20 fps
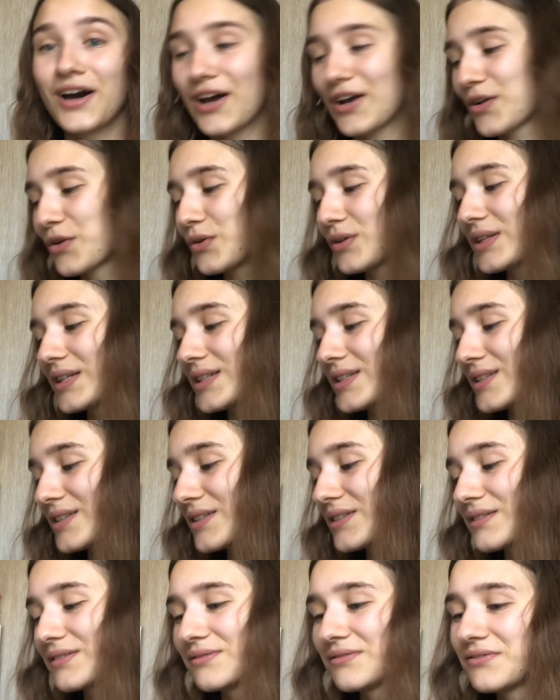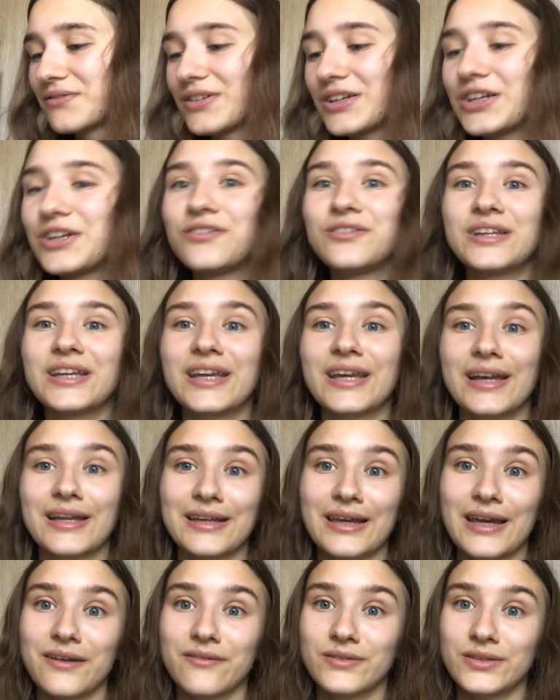I got this for uni and
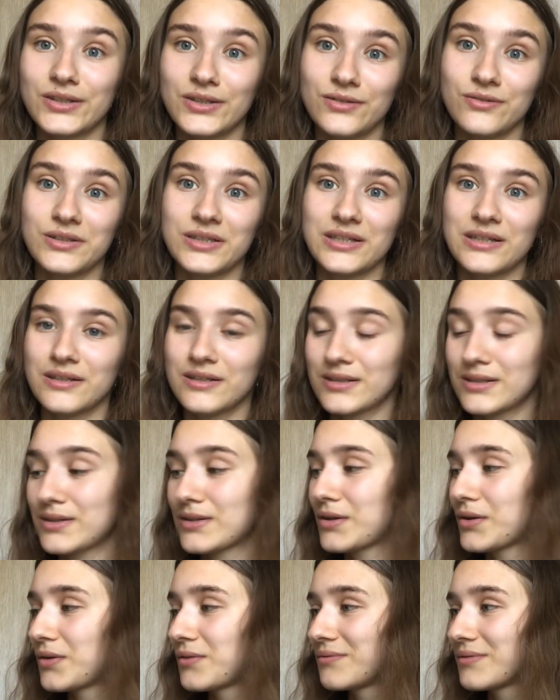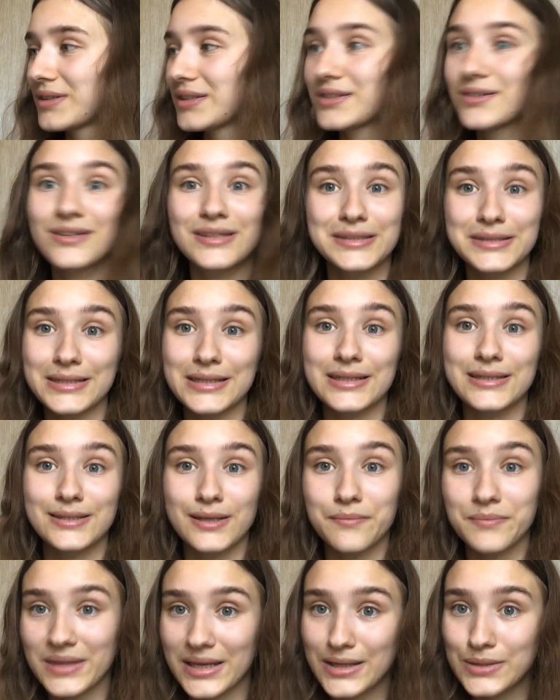I haven't used it. So as you can see,
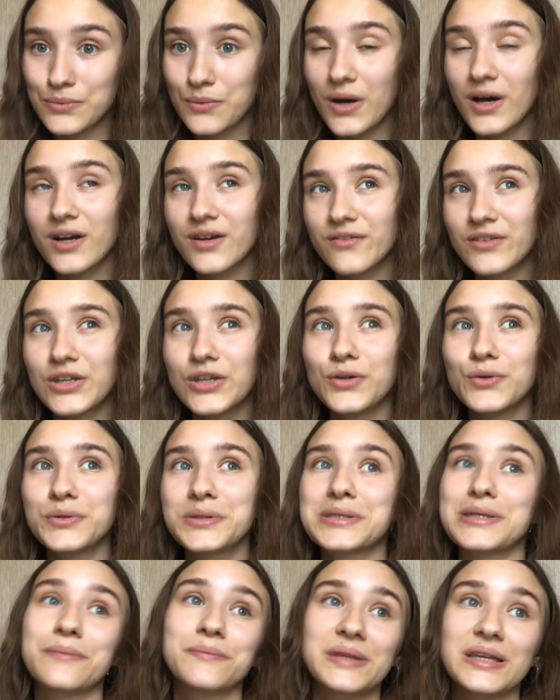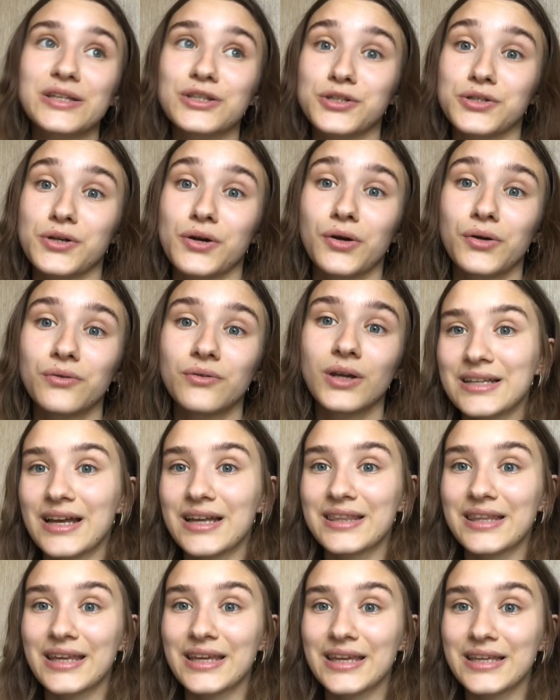some things work for you and some things don't. I
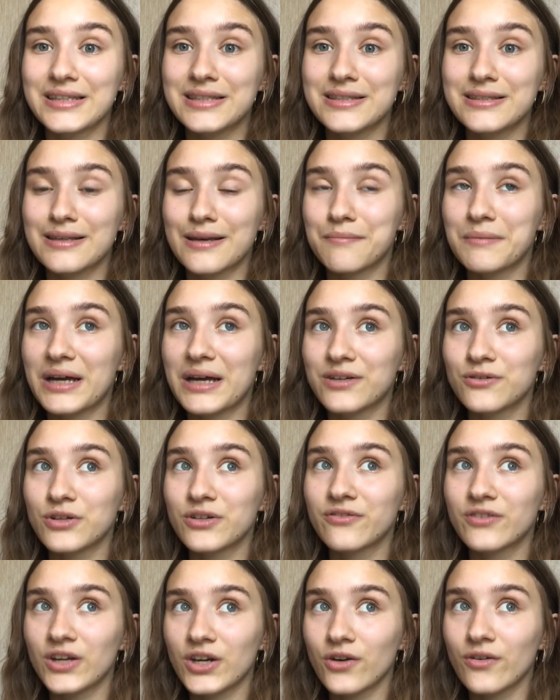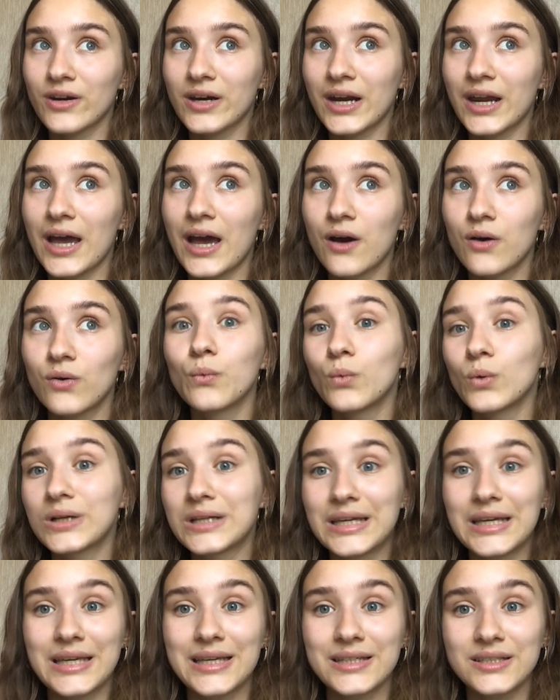think it's a matter of figuring out what
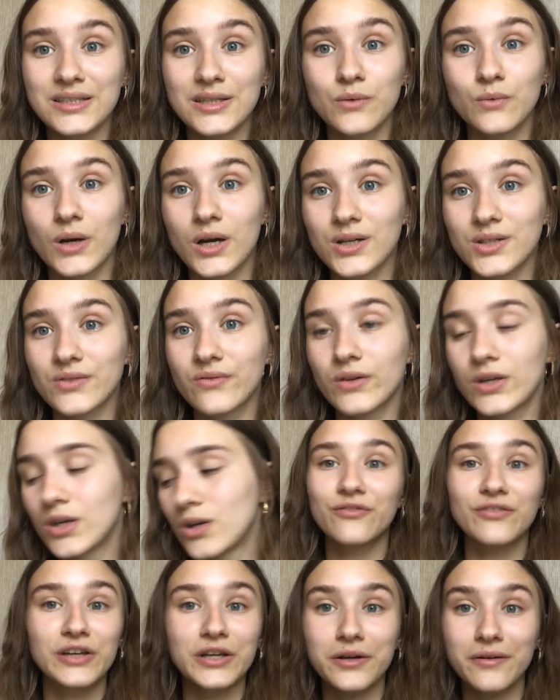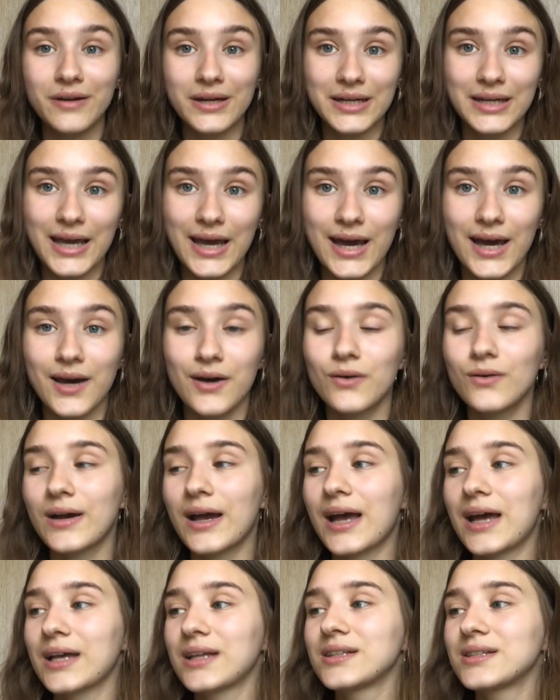it is that works for you, figuring that out
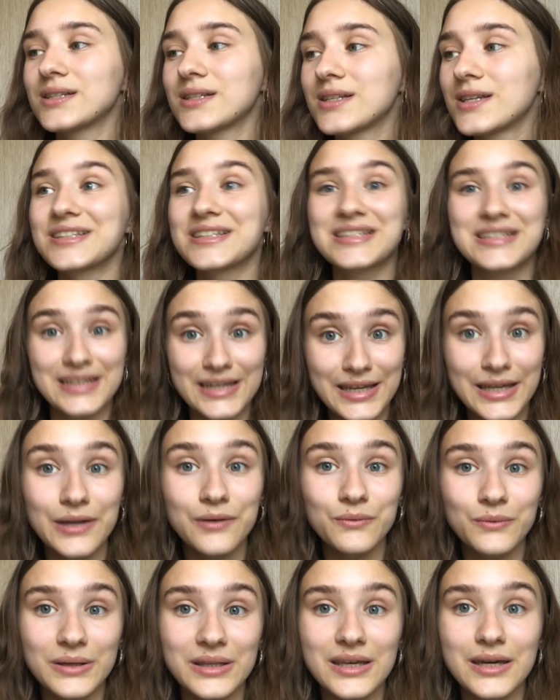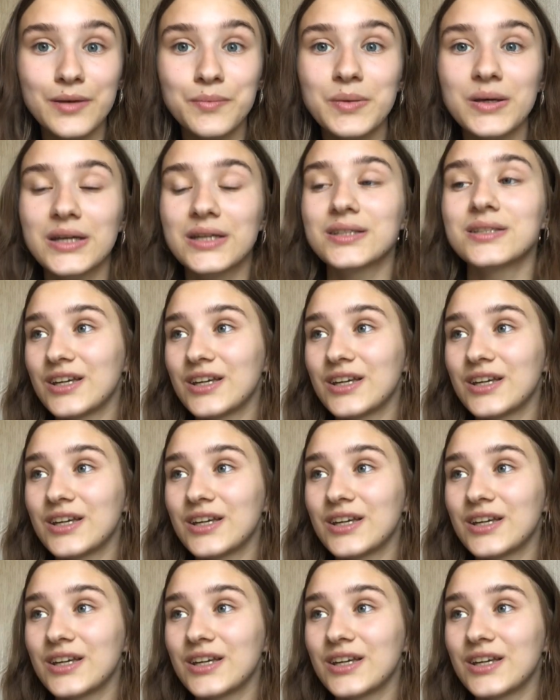and sticking with it, because